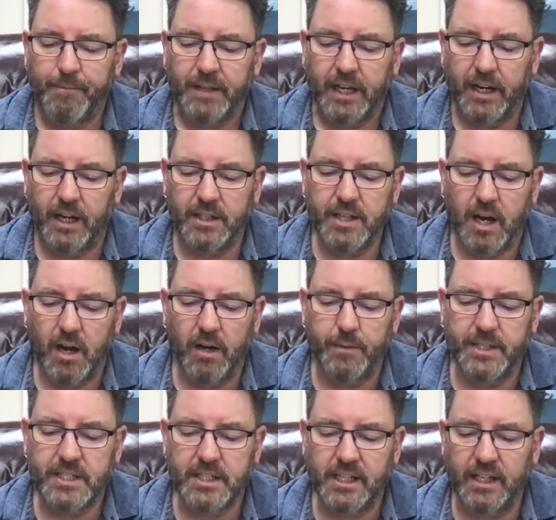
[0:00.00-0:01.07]
an
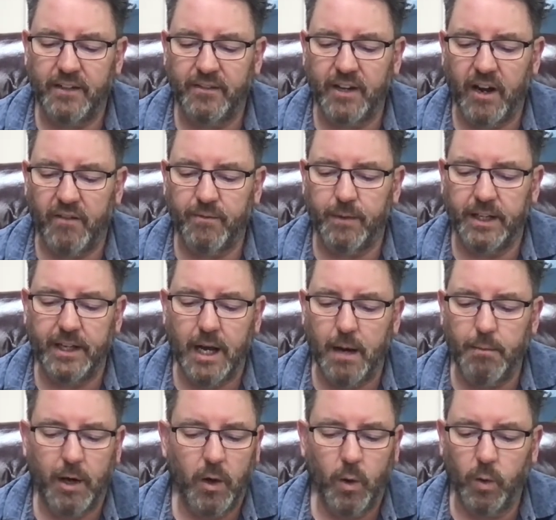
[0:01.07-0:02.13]
autonomous seat of government not
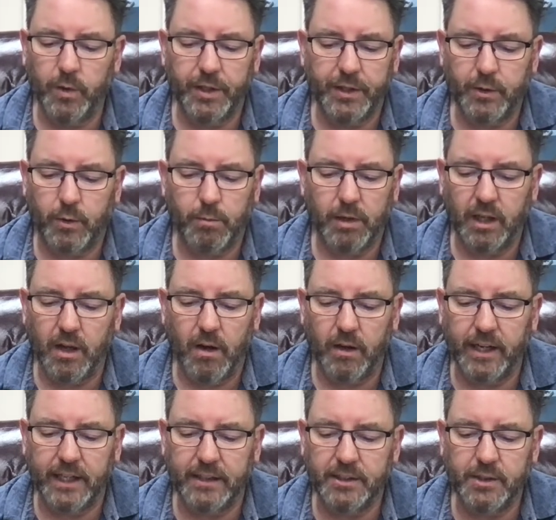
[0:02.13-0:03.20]
beholden or belonging